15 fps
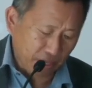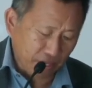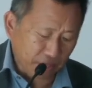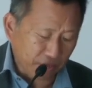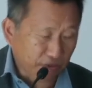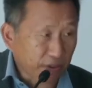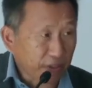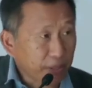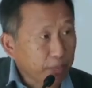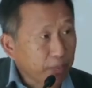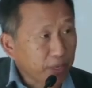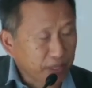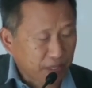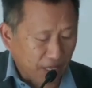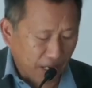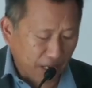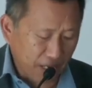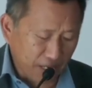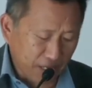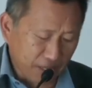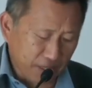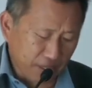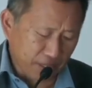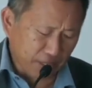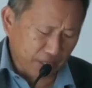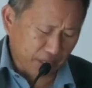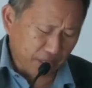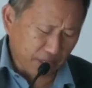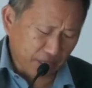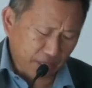is very much higher
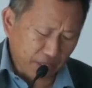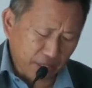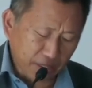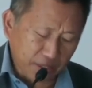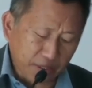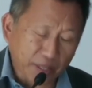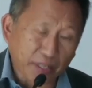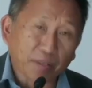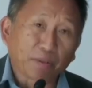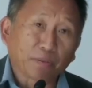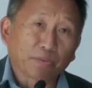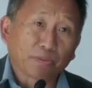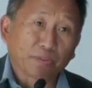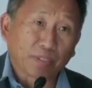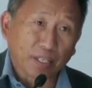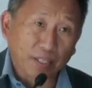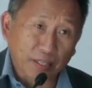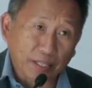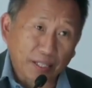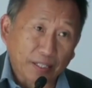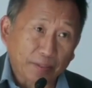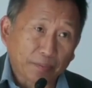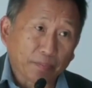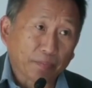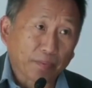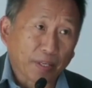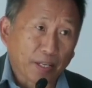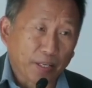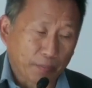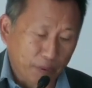than the state of Nagaland,
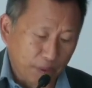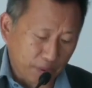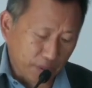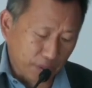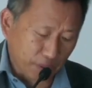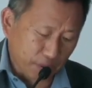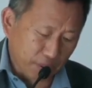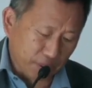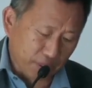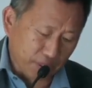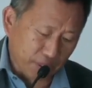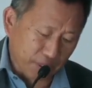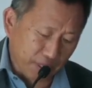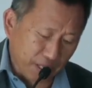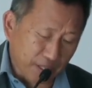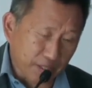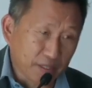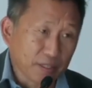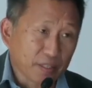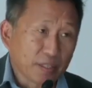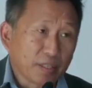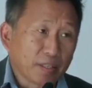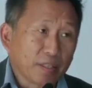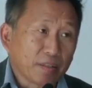and among the northeastern states,